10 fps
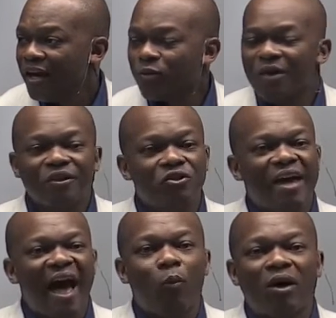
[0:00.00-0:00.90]
It's one thing to
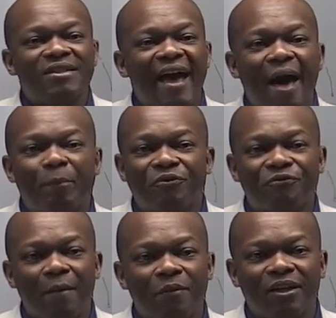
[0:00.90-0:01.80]
say, I want a happy
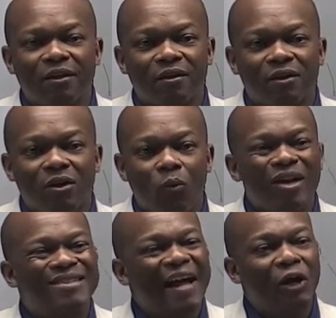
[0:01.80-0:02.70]
family.
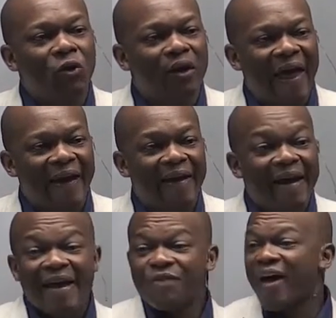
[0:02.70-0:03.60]
What does that look like?
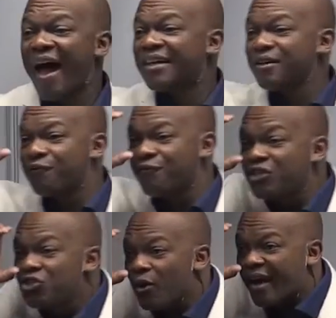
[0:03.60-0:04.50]
If I had a
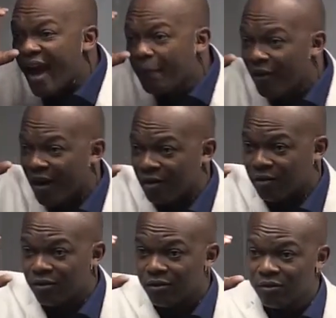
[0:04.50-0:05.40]
video camera,
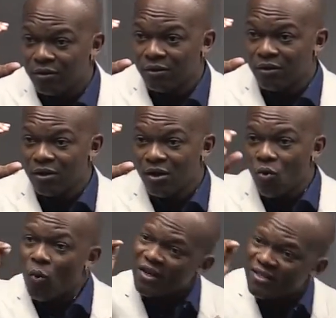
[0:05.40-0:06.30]

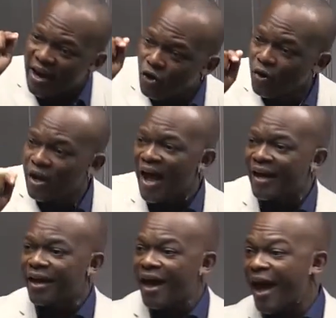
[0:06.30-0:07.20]
what does that look
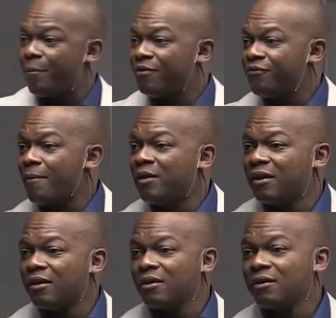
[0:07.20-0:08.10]
like? A happy family.